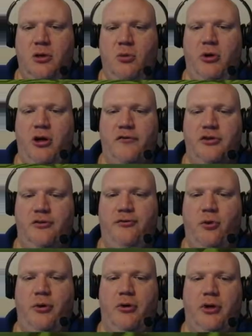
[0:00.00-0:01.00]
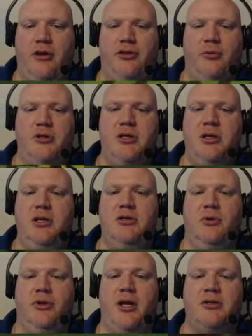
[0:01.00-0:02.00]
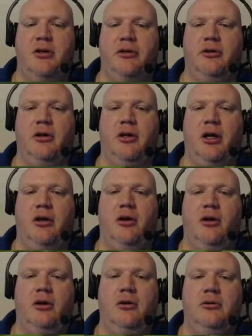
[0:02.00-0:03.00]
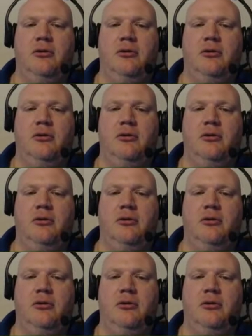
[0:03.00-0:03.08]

We harvested 4 but only got 3 seeds? Well, that's not good at all.